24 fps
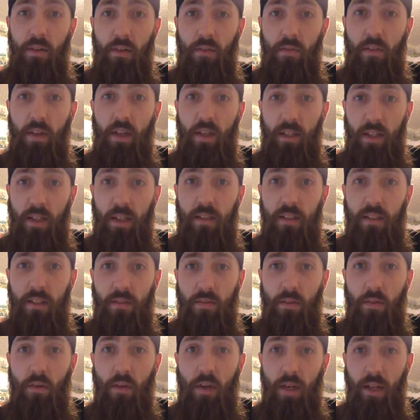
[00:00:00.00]
a Fantastic
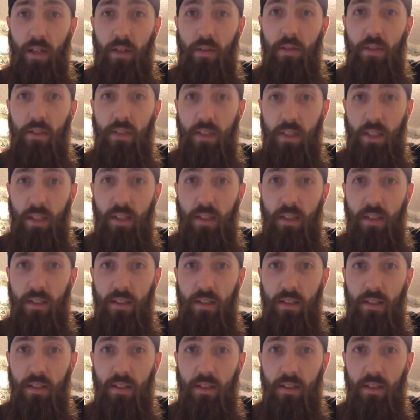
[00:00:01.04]
Four Annual 6.